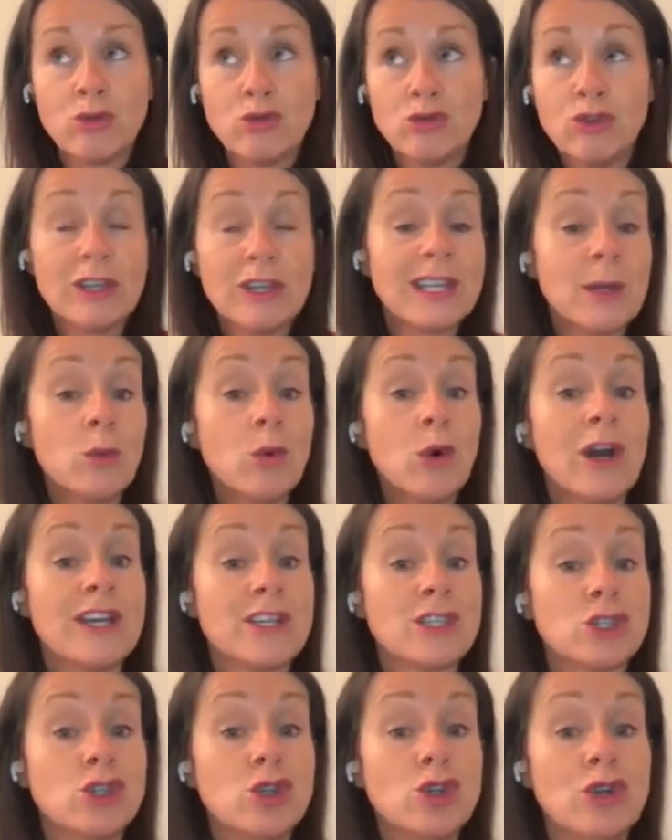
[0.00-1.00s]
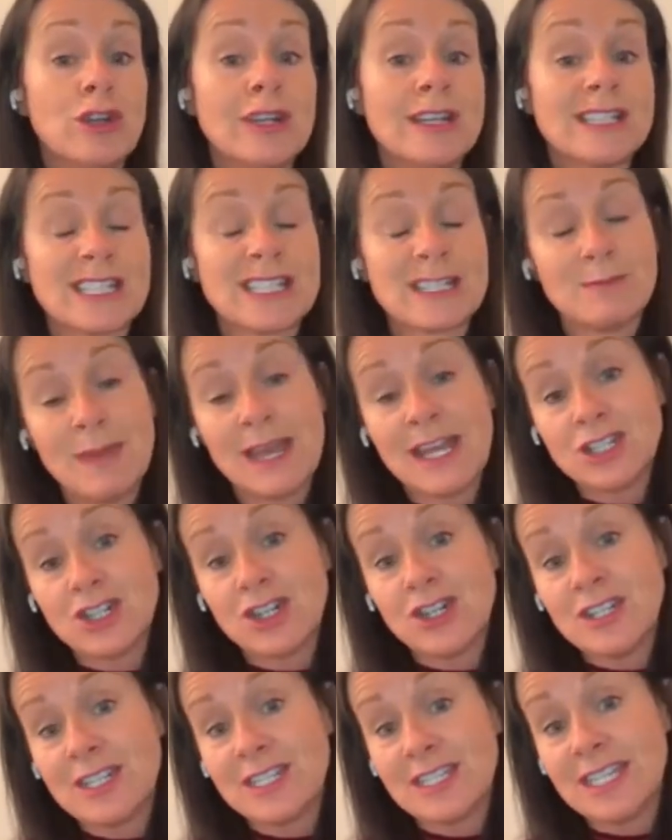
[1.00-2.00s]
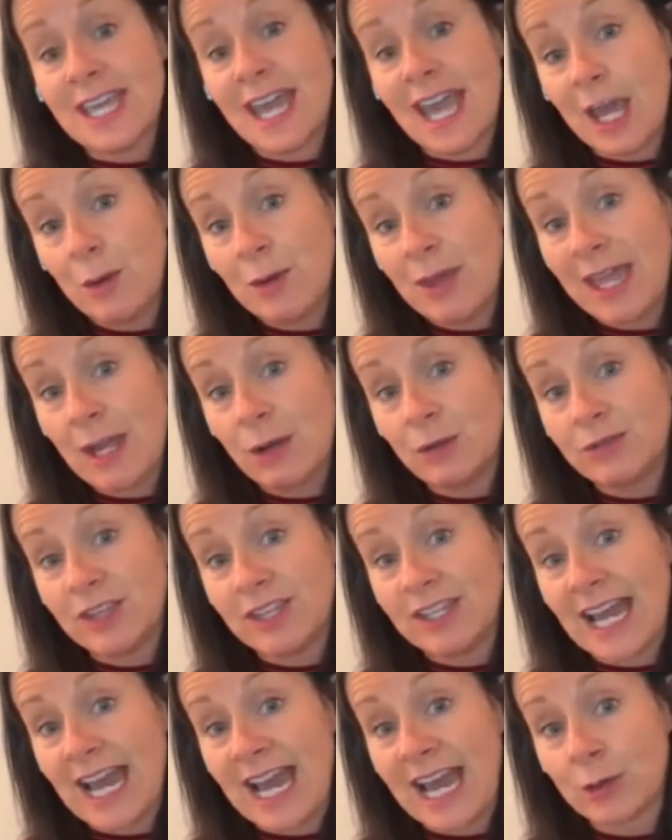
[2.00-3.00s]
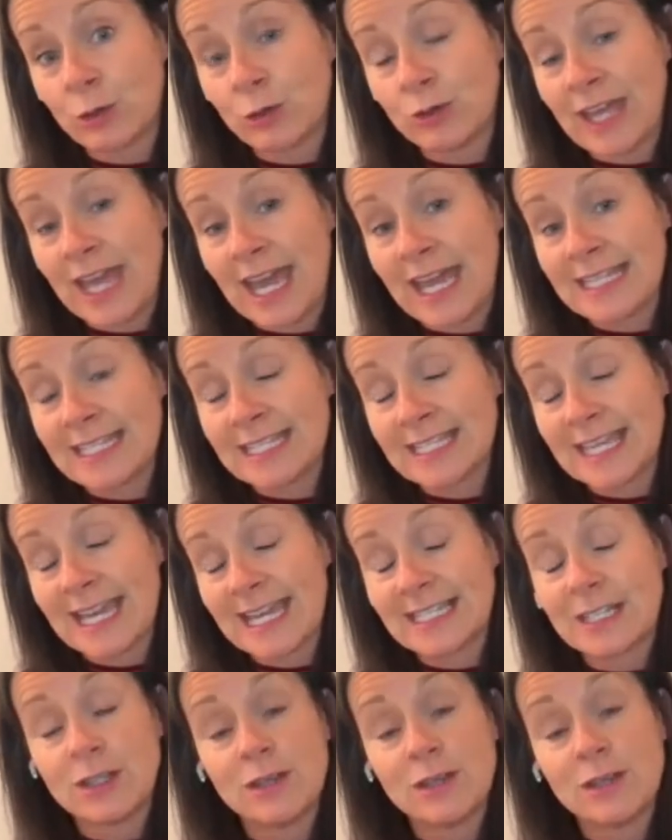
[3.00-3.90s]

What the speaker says: really what it's doing is it's measuring to see how healthy you are on the inside.